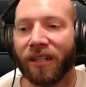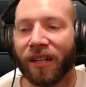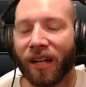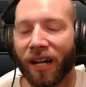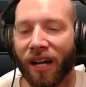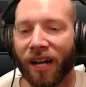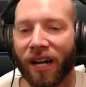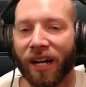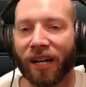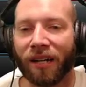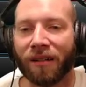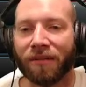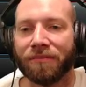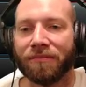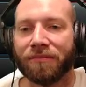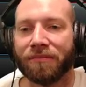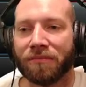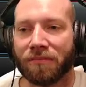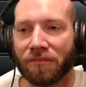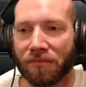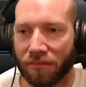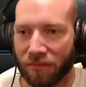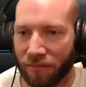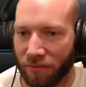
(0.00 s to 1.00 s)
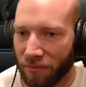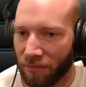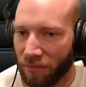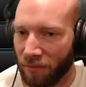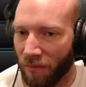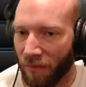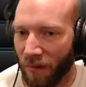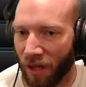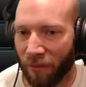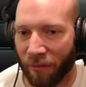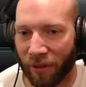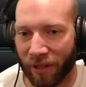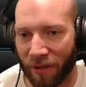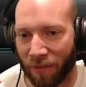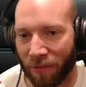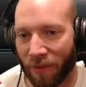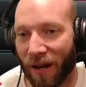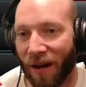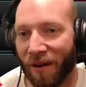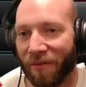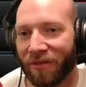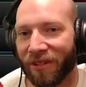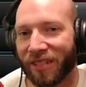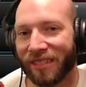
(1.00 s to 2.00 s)
But the
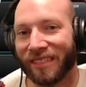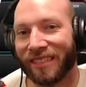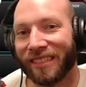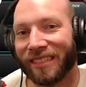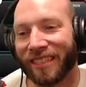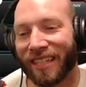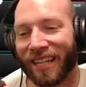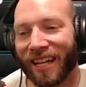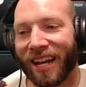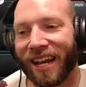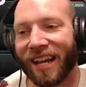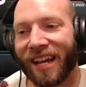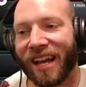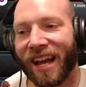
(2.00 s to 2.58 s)
problem was then I